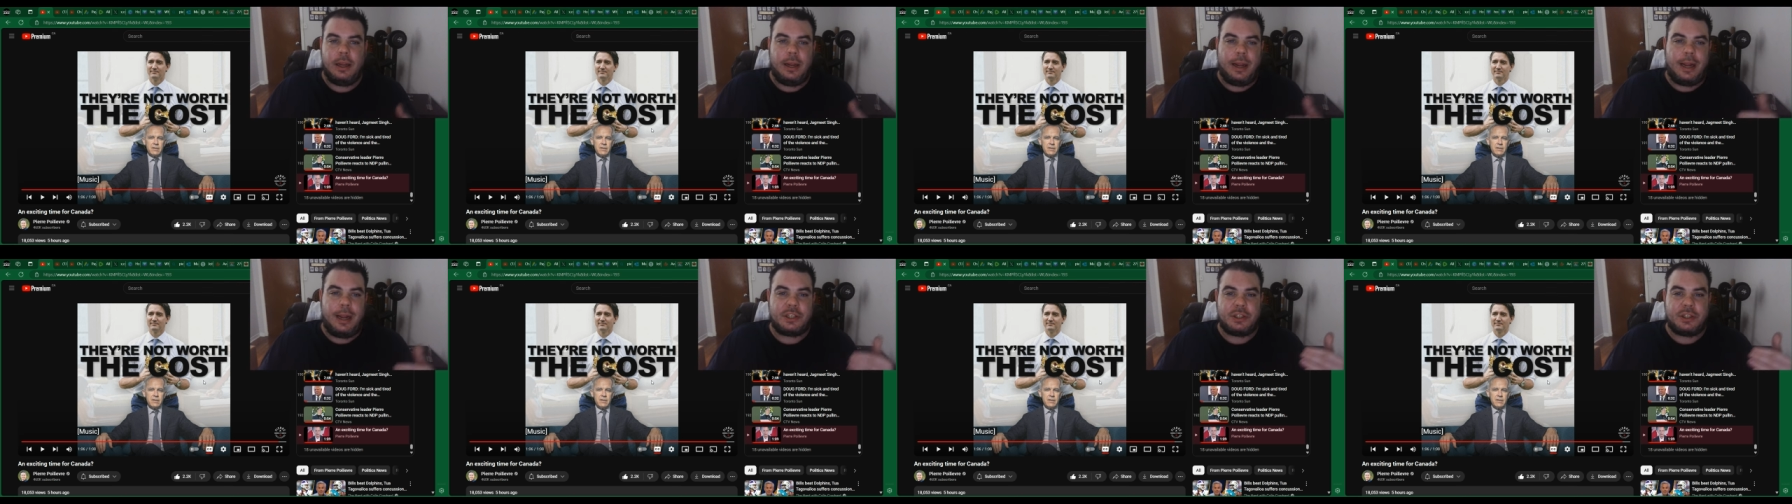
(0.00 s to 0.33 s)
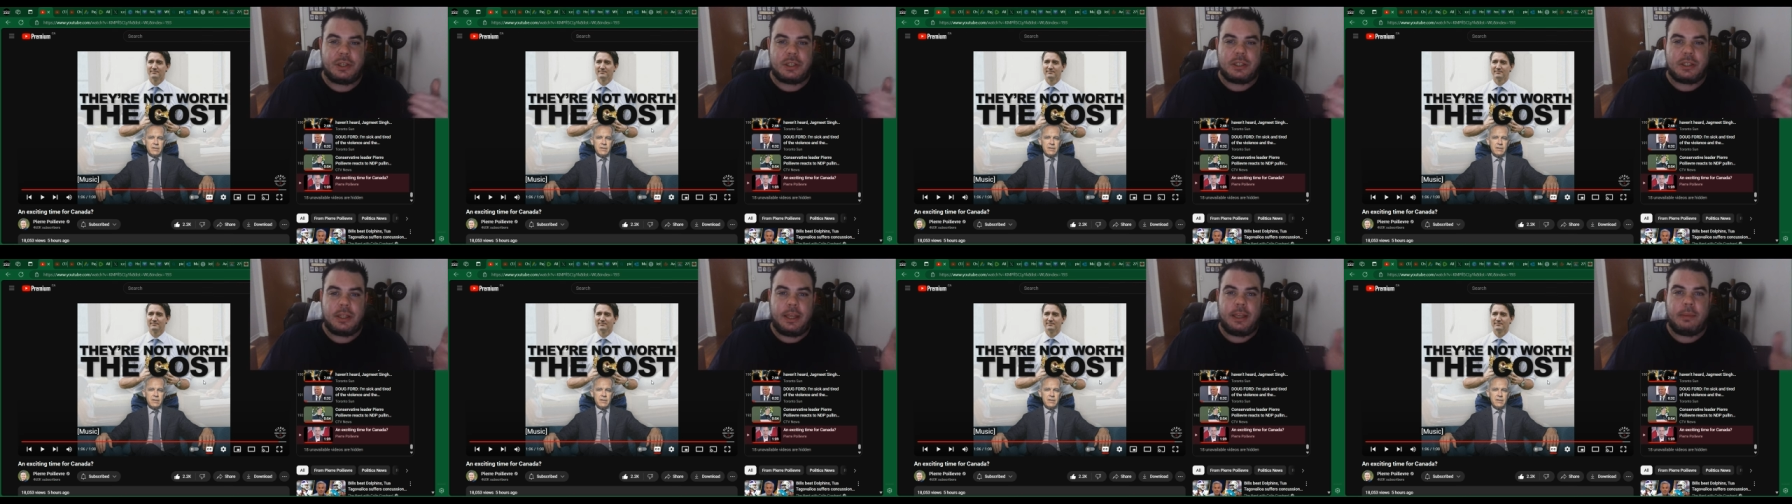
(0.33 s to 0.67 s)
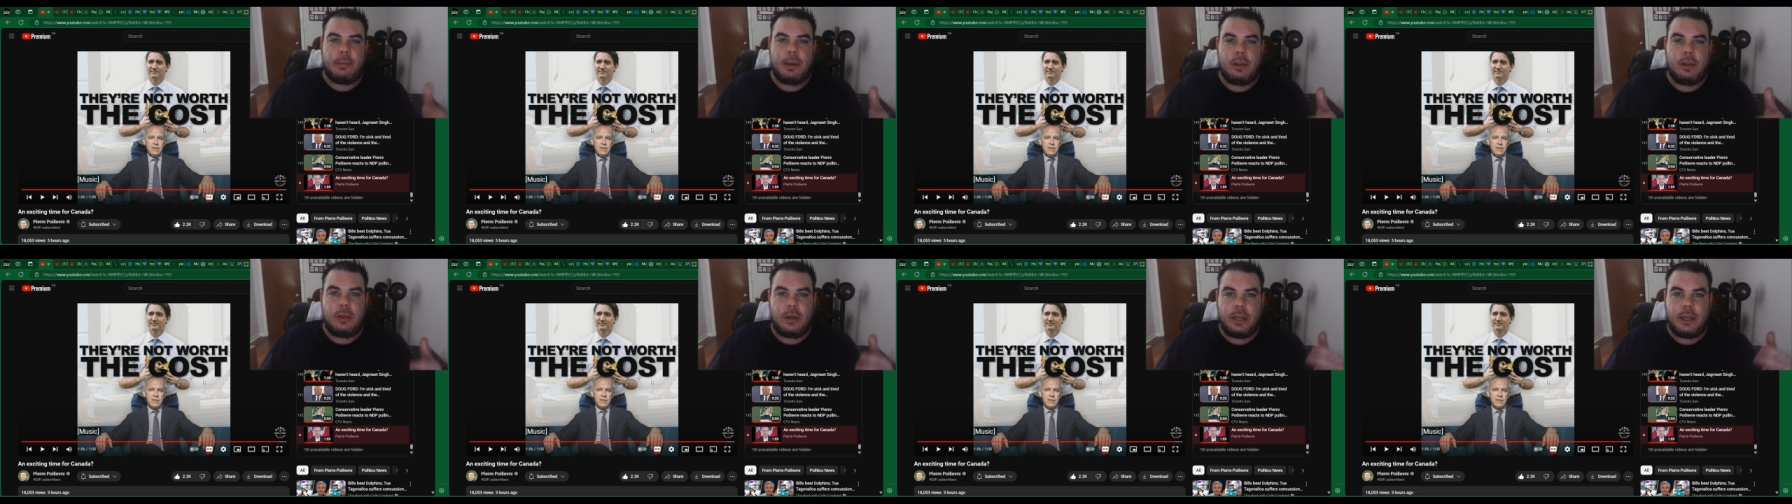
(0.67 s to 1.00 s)
it's just like
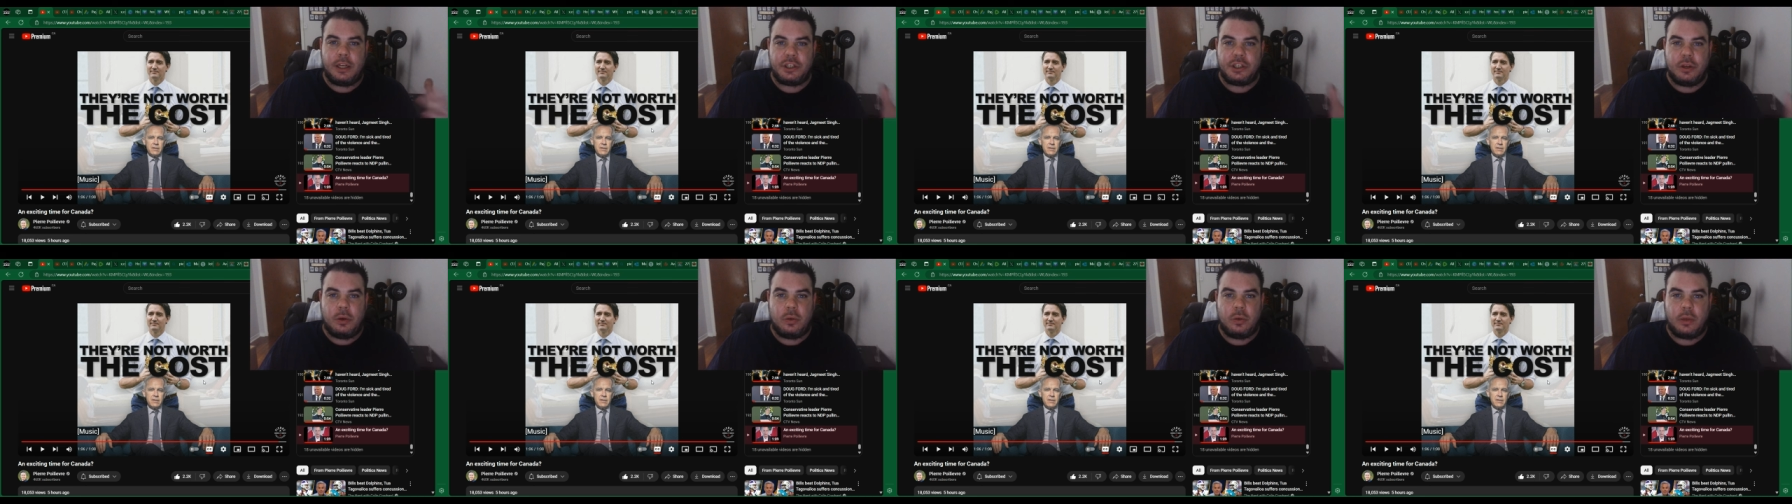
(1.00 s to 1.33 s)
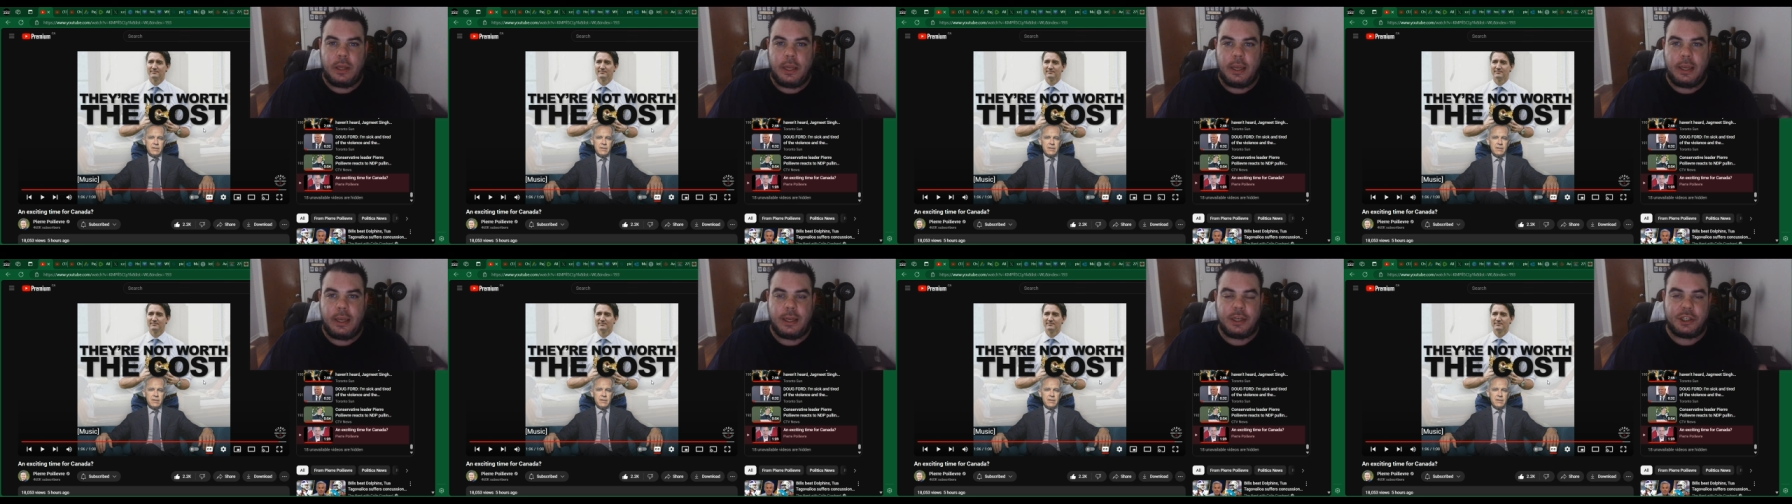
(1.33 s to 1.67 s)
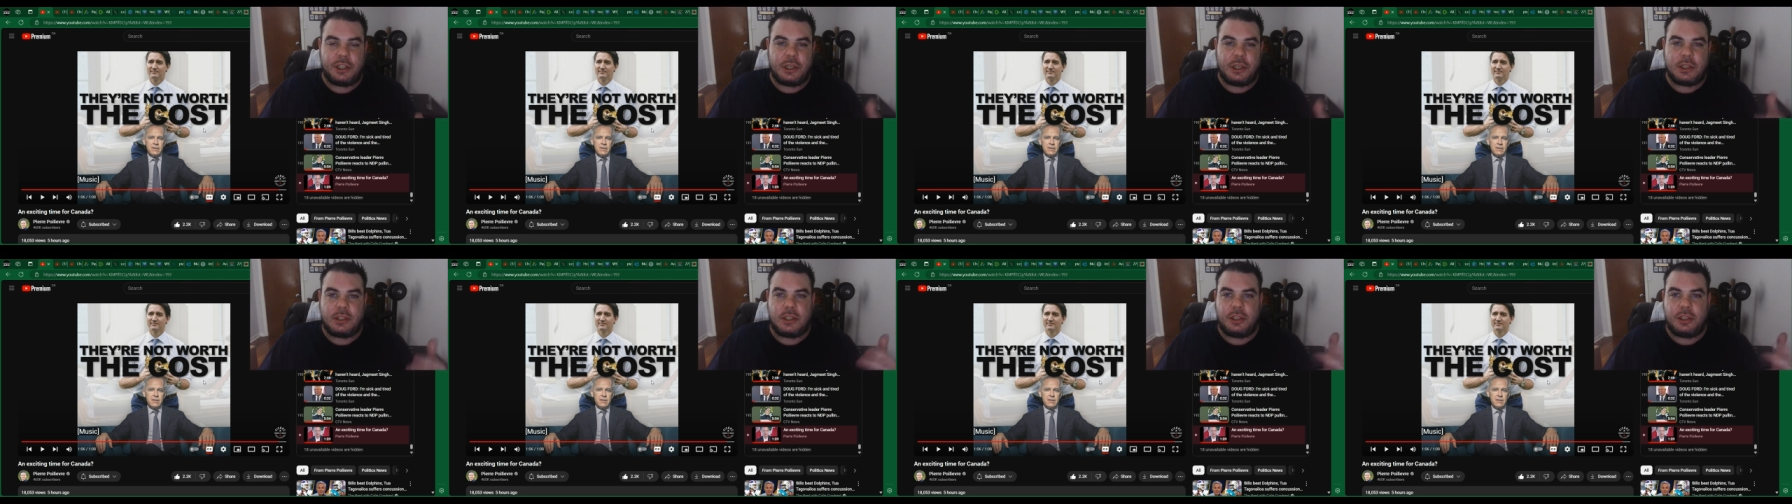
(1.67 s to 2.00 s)
Melanie Joly
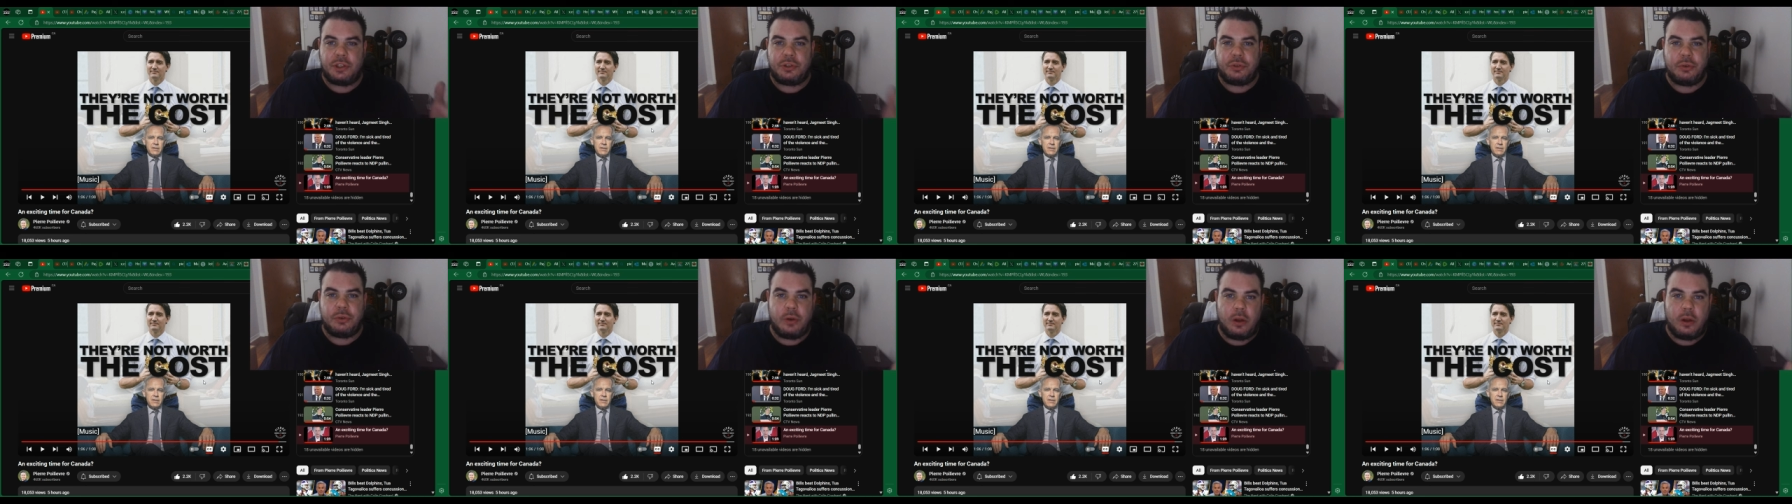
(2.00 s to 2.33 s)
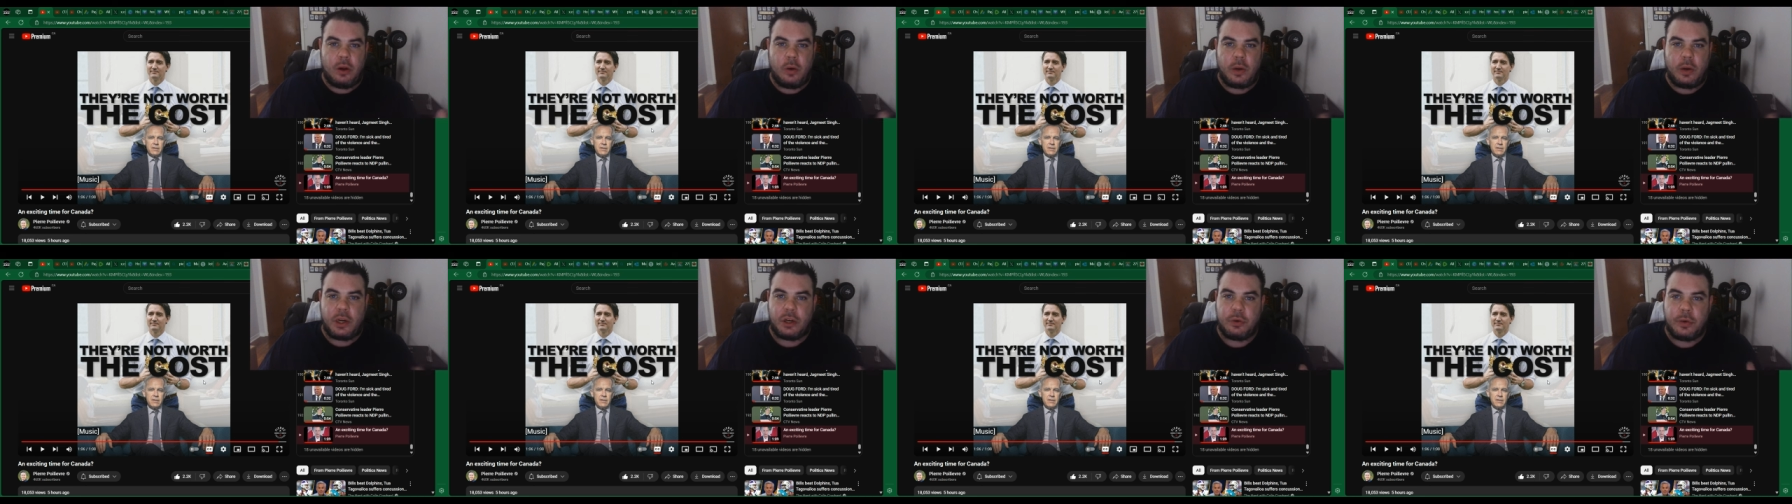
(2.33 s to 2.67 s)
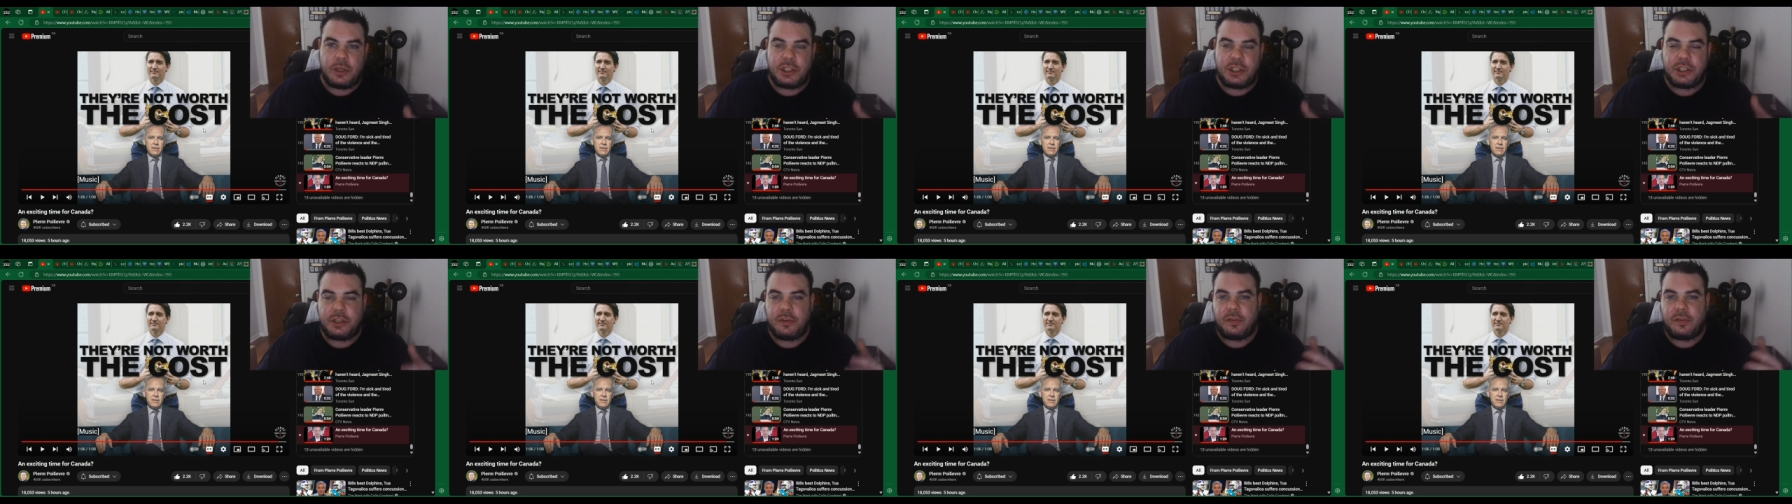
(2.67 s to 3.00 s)
and Justin Trudeau and
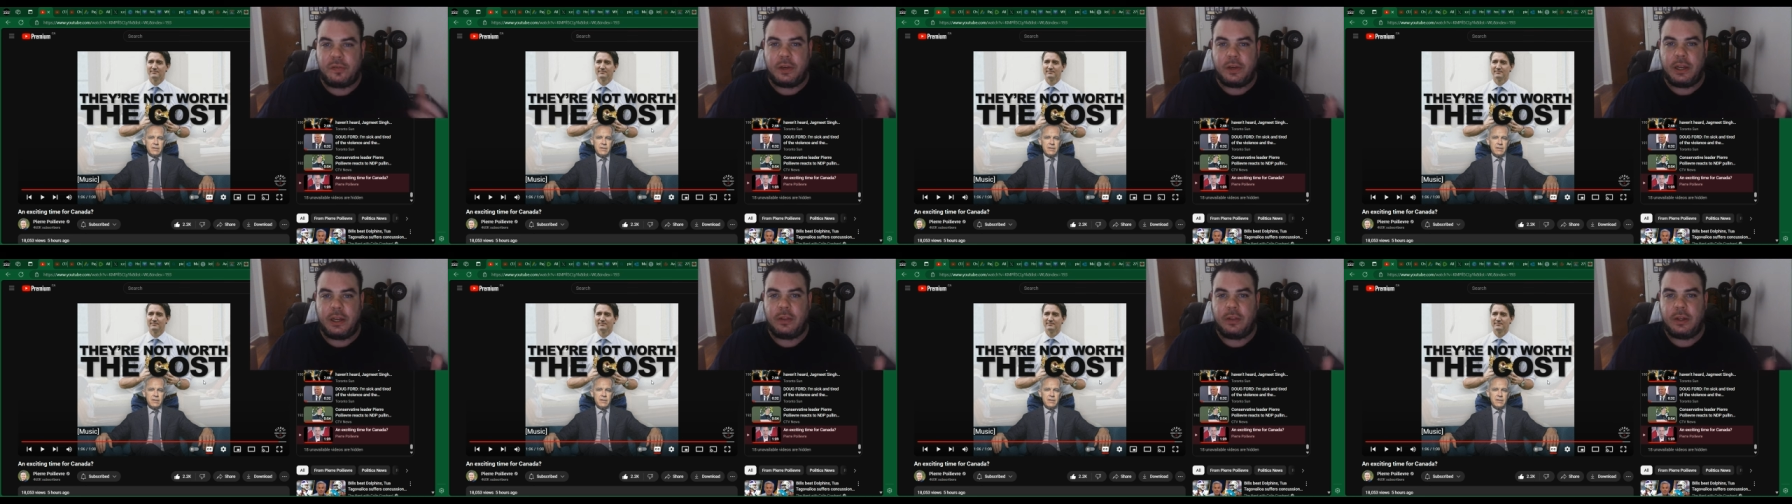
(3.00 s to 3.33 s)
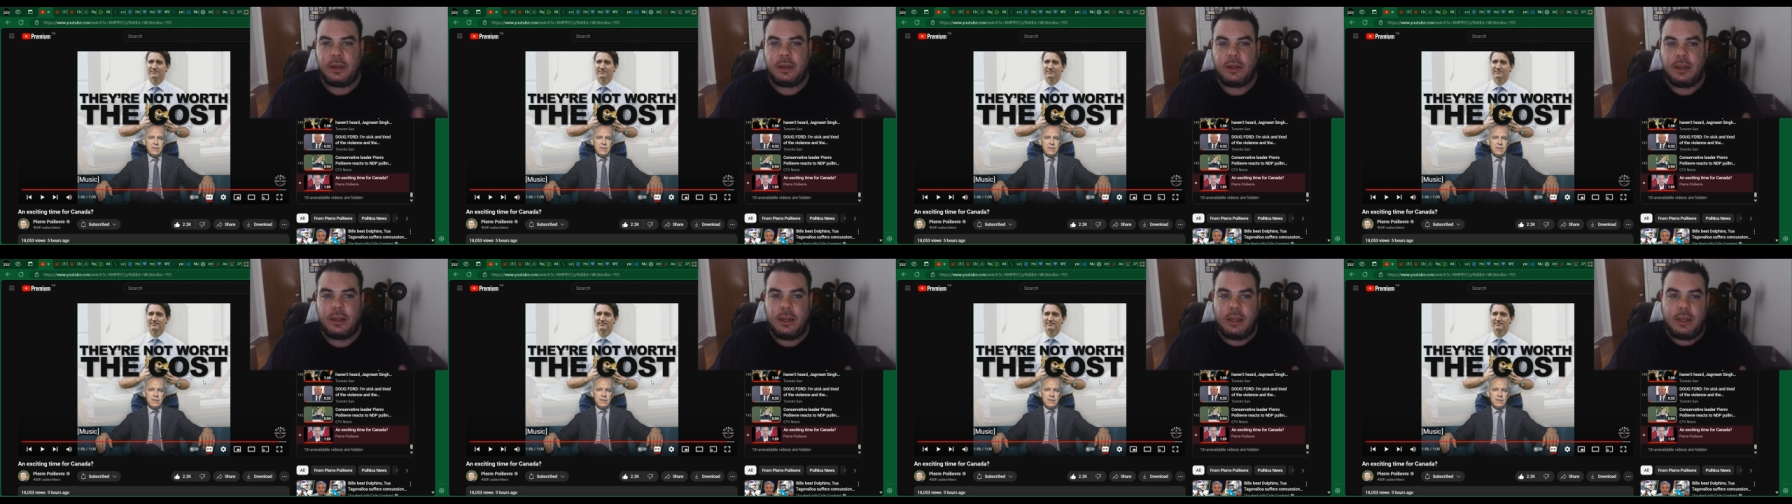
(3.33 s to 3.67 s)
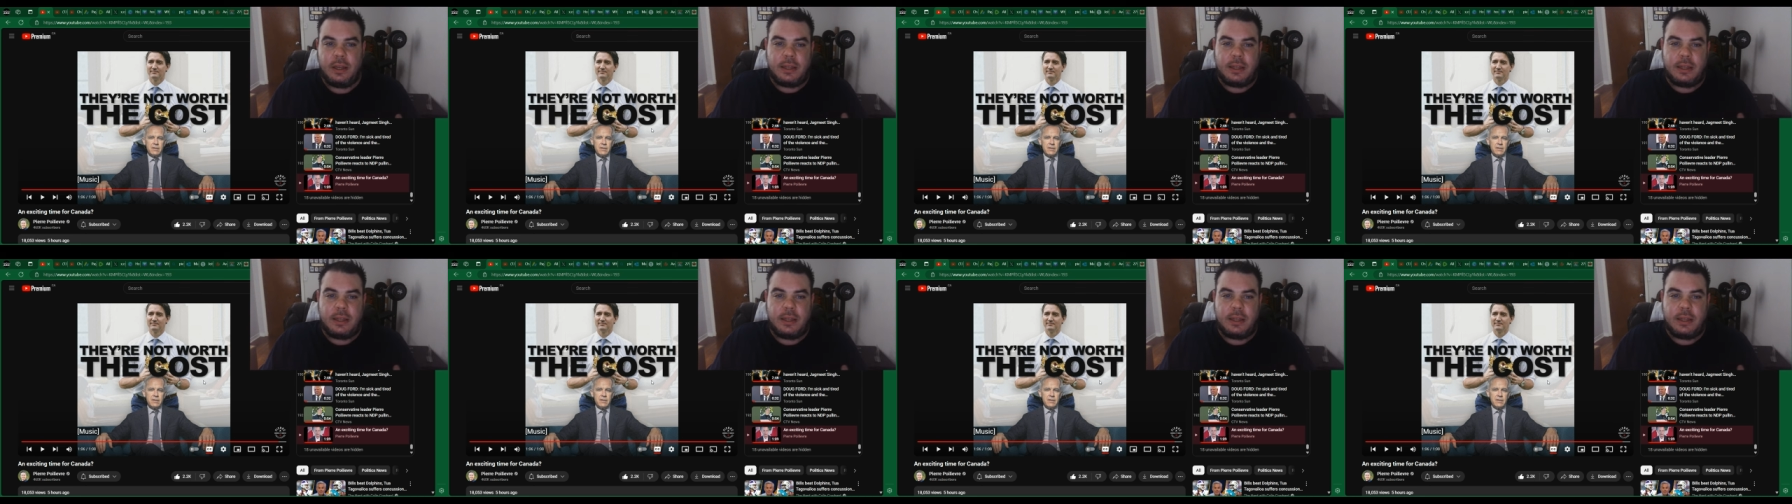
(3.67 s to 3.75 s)
Christian Freeland